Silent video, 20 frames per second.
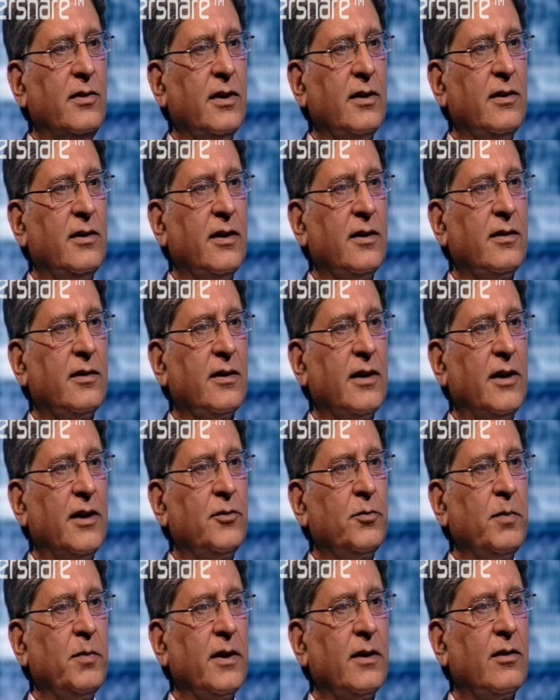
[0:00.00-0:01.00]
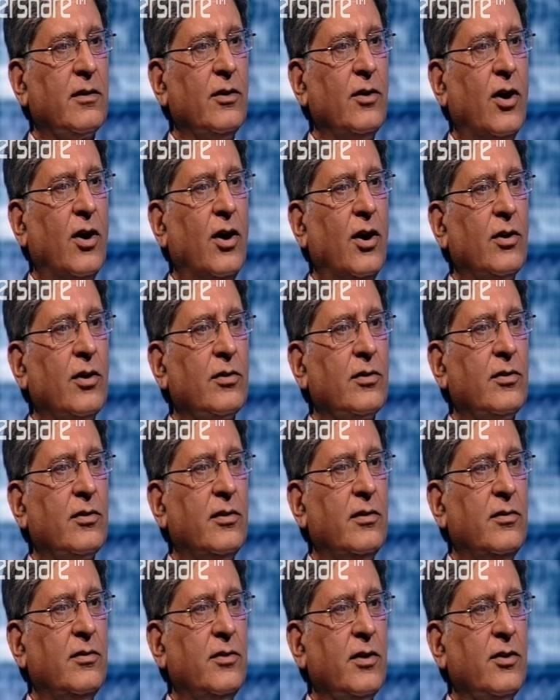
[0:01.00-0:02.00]
dictator, I spent long
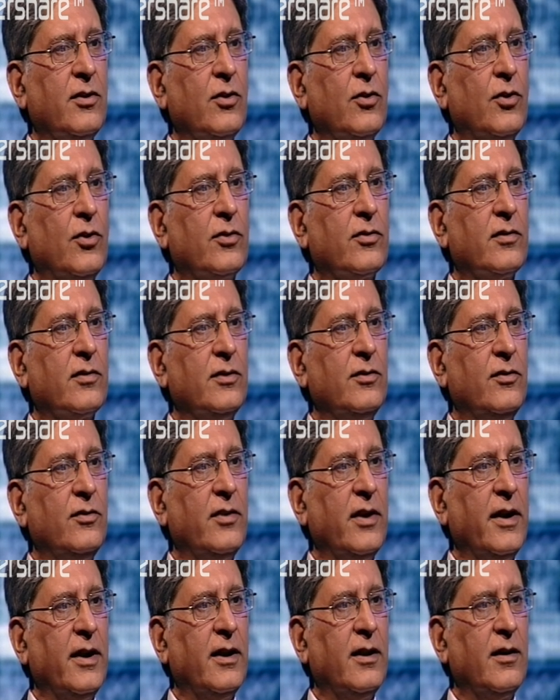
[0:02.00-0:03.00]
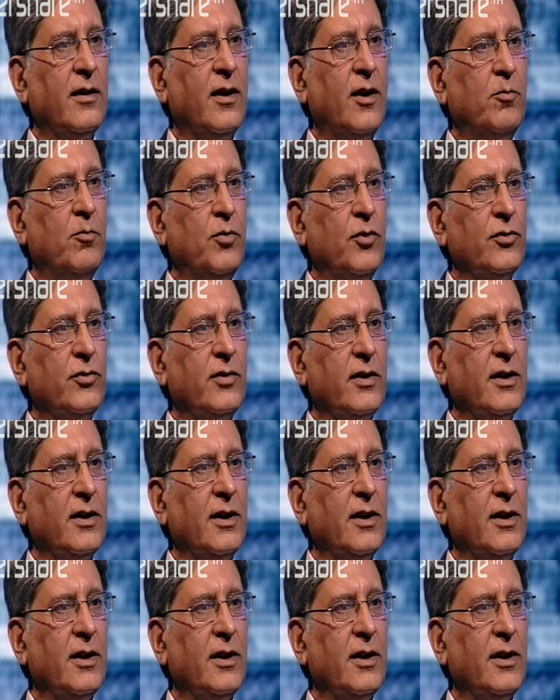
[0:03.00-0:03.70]
tenures in jail opposing him.